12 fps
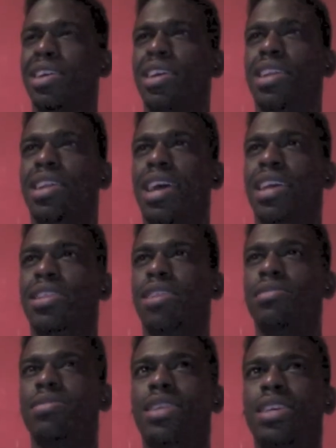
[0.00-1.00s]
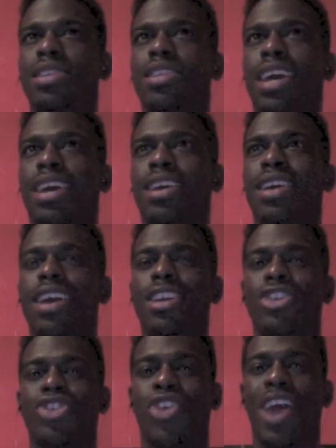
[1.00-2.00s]
Like, those things are like kind
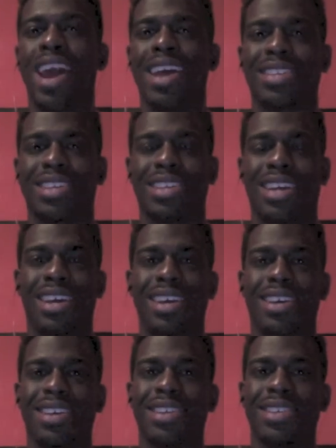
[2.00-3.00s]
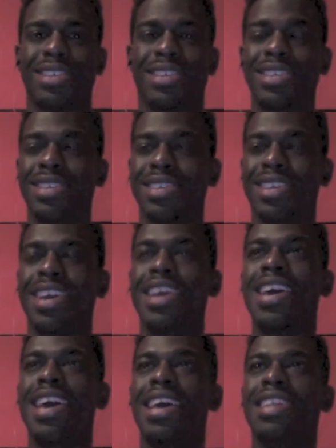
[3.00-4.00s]
of tragic. Like, this,
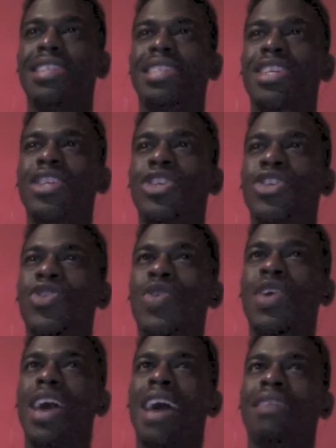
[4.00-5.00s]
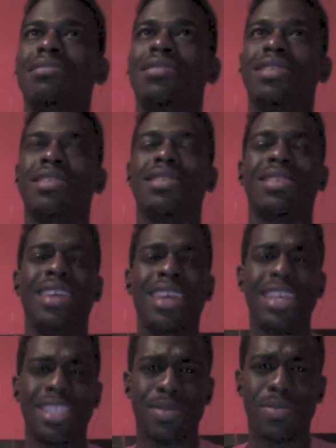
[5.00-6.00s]
and see, you have to,
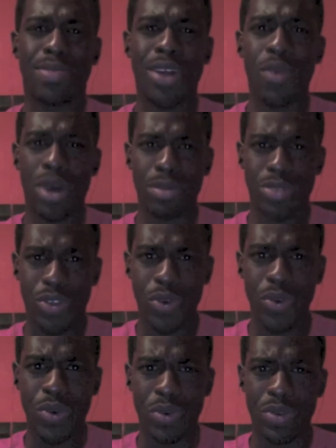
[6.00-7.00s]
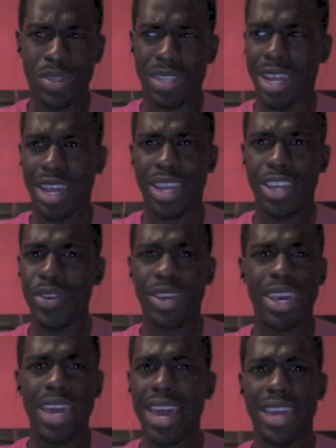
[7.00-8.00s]
kids blow up schools. Like, you
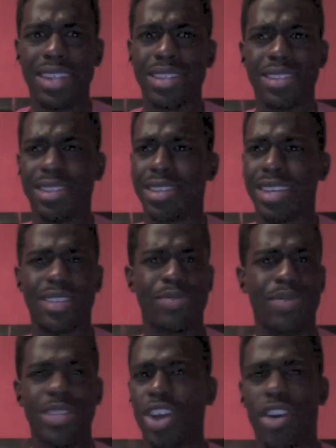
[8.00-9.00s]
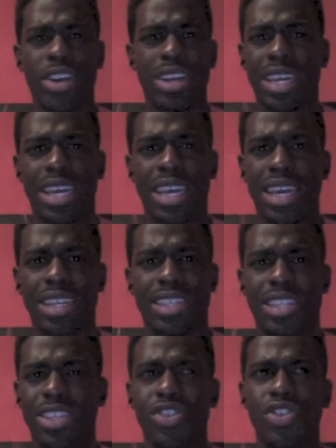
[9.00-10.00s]
can't just be talking to
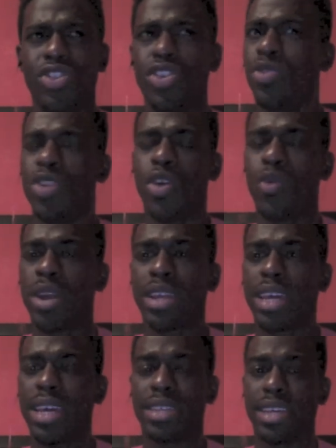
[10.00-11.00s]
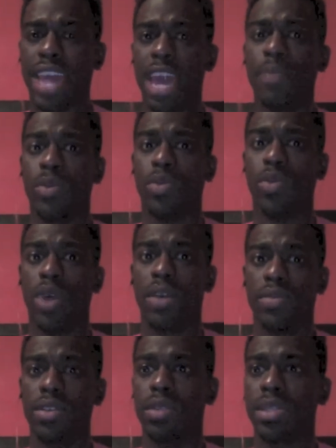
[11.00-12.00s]
kids. You don't know what kids are capable
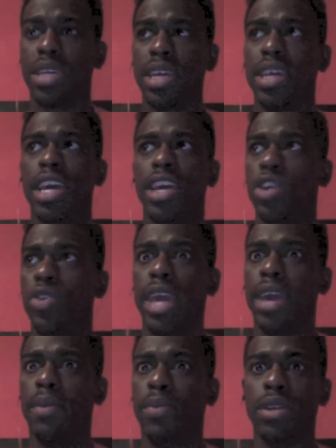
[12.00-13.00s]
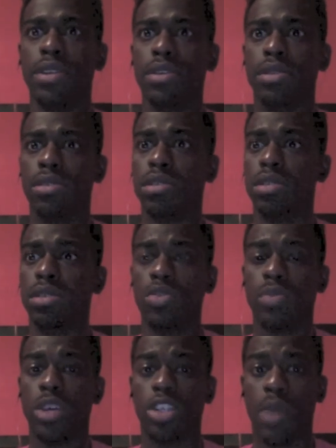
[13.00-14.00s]
of. You know what I'm saying? You can't put too
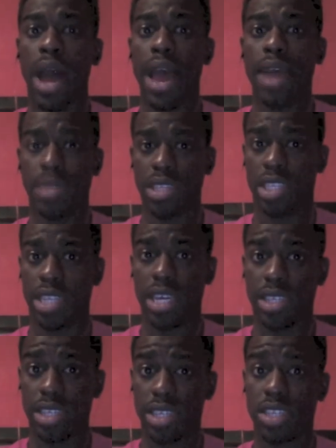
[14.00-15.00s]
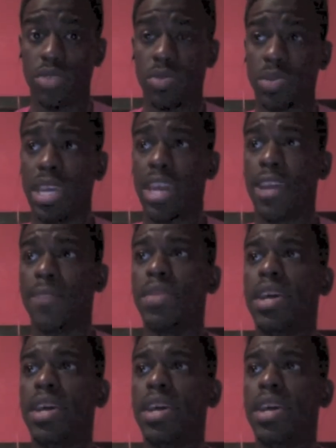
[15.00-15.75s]
much by them these days. You understand what I'm saying?